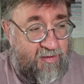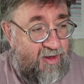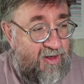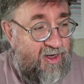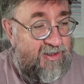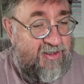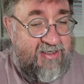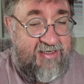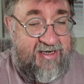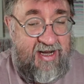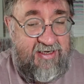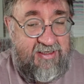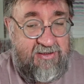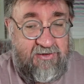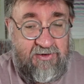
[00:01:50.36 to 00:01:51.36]
And
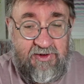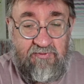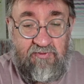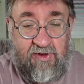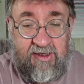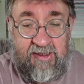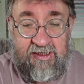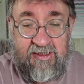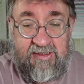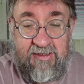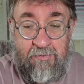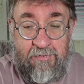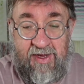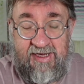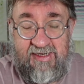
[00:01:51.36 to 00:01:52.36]
stencils really is the
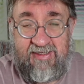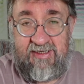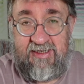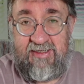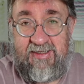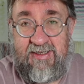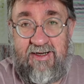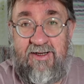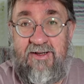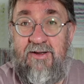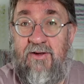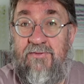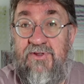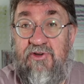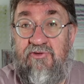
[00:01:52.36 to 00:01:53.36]
basis
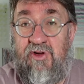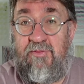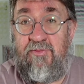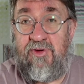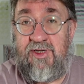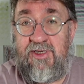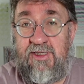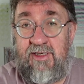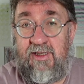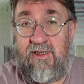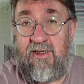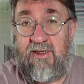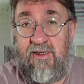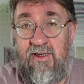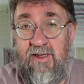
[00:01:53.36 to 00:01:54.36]
of screen printing.
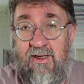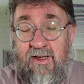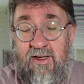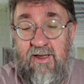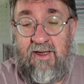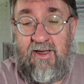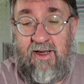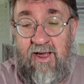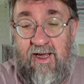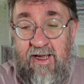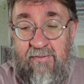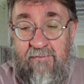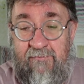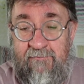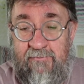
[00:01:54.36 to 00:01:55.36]

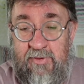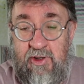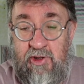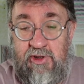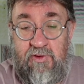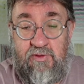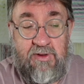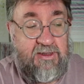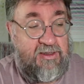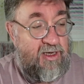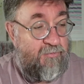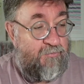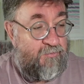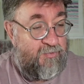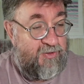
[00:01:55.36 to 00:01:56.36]
You use
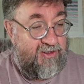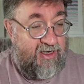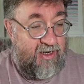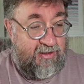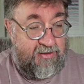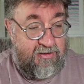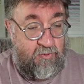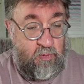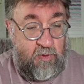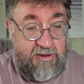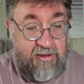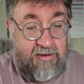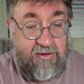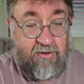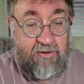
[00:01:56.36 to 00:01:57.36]
a stencil which
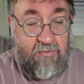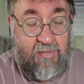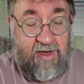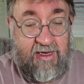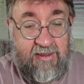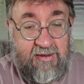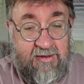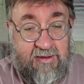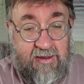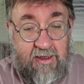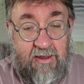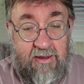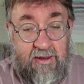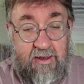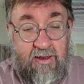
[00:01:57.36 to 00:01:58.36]
is on a mass,
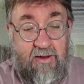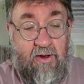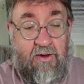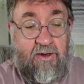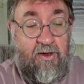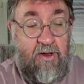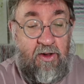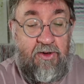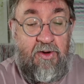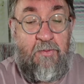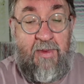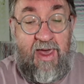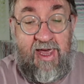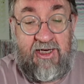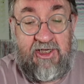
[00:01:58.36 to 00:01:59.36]
on a
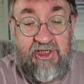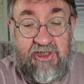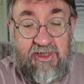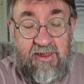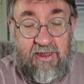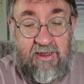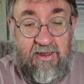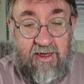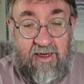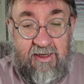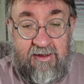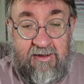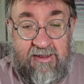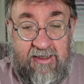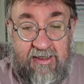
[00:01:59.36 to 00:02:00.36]
mesh,
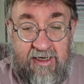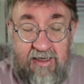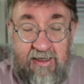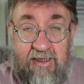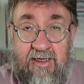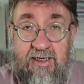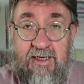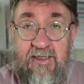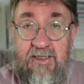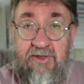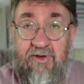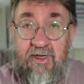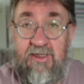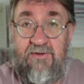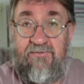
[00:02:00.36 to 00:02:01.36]
and the ink is
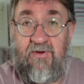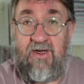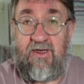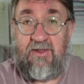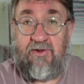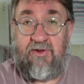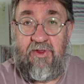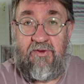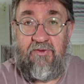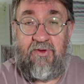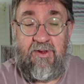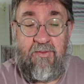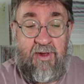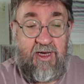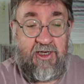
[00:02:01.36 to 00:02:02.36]
transferred through
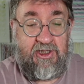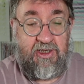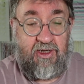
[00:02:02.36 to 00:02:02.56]
the mesh